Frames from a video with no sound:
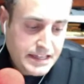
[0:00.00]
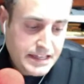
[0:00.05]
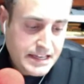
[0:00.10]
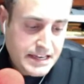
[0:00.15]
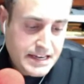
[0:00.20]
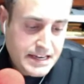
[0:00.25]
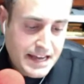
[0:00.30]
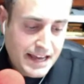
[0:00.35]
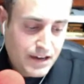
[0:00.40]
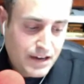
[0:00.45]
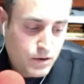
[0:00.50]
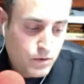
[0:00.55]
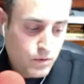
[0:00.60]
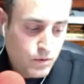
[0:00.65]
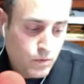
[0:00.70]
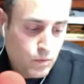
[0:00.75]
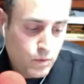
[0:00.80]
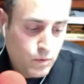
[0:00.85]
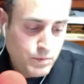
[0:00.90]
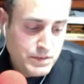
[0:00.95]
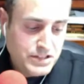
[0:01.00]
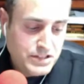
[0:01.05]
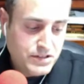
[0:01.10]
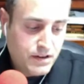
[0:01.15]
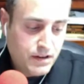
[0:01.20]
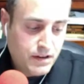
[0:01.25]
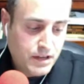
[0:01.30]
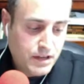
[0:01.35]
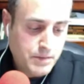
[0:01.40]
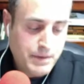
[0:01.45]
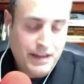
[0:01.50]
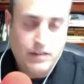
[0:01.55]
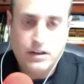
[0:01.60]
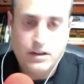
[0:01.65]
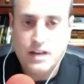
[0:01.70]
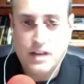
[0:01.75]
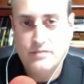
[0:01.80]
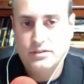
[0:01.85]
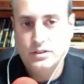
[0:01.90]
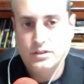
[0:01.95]
Now, when we talk
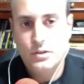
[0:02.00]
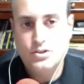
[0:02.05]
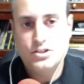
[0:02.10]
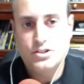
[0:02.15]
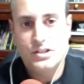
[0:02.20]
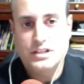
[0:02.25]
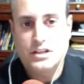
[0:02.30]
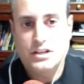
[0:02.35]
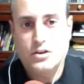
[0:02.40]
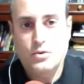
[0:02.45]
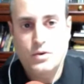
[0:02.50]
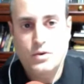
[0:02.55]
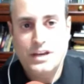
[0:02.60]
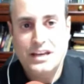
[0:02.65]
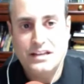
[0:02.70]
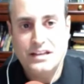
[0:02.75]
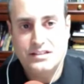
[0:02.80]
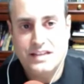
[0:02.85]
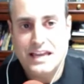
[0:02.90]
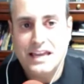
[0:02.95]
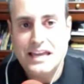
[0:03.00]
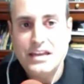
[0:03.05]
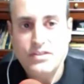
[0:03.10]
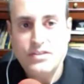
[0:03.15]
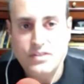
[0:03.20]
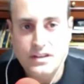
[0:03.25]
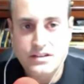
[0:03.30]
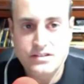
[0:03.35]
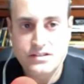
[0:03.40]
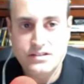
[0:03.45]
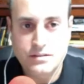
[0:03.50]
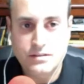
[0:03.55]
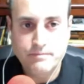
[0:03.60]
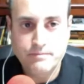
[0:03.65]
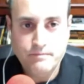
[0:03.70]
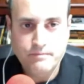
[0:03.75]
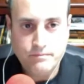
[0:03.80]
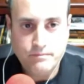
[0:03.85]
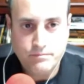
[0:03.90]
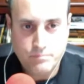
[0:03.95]
about evolution equating to
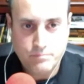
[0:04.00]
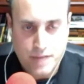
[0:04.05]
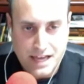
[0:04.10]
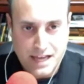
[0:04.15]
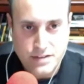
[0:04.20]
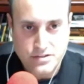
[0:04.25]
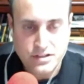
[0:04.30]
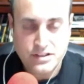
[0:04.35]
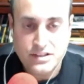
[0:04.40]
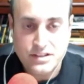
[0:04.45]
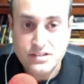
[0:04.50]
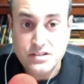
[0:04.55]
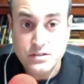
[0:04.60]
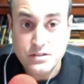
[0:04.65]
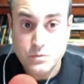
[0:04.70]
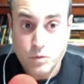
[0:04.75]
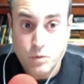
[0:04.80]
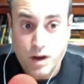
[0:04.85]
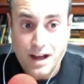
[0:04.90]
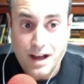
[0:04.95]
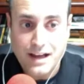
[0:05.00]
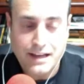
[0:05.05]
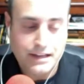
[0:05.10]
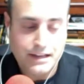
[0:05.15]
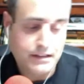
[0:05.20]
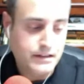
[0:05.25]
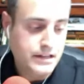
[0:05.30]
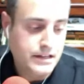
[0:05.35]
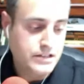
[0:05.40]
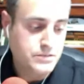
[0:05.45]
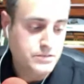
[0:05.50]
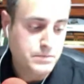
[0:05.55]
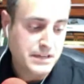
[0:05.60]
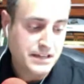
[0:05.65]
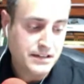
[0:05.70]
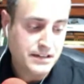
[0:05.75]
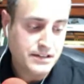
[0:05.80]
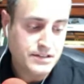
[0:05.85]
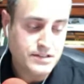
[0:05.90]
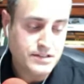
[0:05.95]
atheism, Patrick, this is why, is
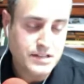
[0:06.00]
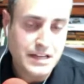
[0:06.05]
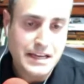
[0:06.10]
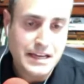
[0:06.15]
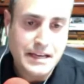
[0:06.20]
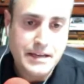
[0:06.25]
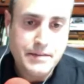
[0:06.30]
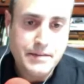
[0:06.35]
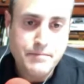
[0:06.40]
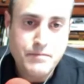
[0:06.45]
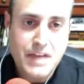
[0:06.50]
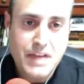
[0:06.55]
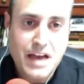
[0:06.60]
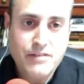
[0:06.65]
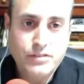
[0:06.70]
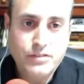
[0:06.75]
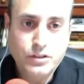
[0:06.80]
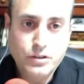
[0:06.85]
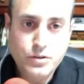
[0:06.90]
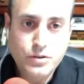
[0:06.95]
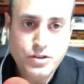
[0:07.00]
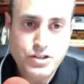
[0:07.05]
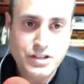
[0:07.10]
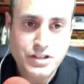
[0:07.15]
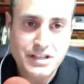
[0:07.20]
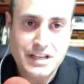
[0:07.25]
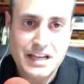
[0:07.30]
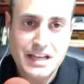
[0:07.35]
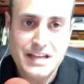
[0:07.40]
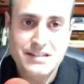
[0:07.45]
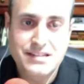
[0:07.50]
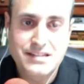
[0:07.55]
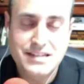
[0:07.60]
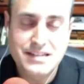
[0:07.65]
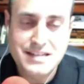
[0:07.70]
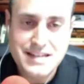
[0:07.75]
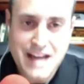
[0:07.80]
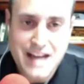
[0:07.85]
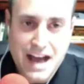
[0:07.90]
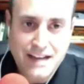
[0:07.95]
because evolution is
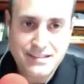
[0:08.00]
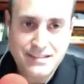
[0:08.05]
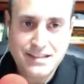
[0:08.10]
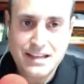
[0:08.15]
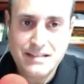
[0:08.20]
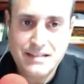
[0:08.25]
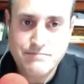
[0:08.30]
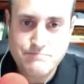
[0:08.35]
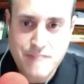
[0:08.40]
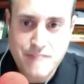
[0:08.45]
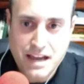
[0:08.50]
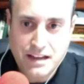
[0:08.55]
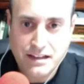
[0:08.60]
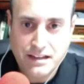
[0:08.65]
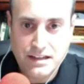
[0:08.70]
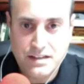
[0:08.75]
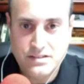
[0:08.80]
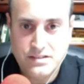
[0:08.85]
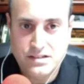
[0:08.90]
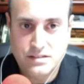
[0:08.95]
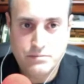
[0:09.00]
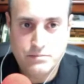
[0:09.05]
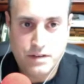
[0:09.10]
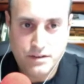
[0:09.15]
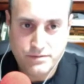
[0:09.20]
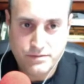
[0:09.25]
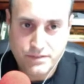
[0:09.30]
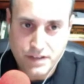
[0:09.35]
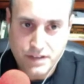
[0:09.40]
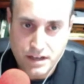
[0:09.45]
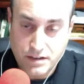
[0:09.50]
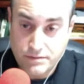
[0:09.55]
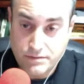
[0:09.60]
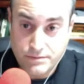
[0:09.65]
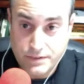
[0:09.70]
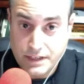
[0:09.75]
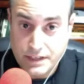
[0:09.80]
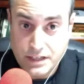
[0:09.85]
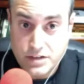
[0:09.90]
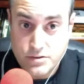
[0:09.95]
not a mechanism of, of
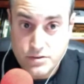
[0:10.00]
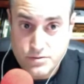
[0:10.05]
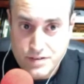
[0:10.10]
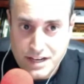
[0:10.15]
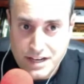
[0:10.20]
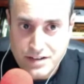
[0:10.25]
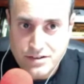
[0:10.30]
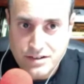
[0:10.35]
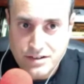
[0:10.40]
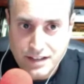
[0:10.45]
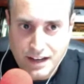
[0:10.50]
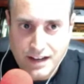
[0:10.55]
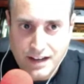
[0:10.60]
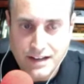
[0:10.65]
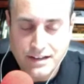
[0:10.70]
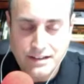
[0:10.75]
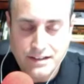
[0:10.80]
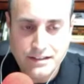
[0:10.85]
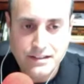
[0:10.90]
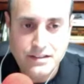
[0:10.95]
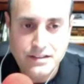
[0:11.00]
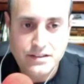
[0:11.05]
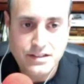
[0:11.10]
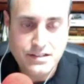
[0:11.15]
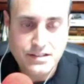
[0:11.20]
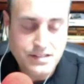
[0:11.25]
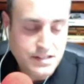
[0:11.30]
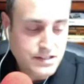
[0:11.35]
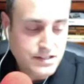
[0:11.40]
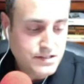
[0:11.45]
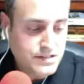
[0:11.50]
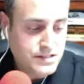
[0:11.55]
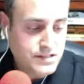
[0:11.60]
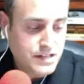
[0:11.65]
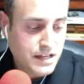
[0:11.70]
a creator God. This is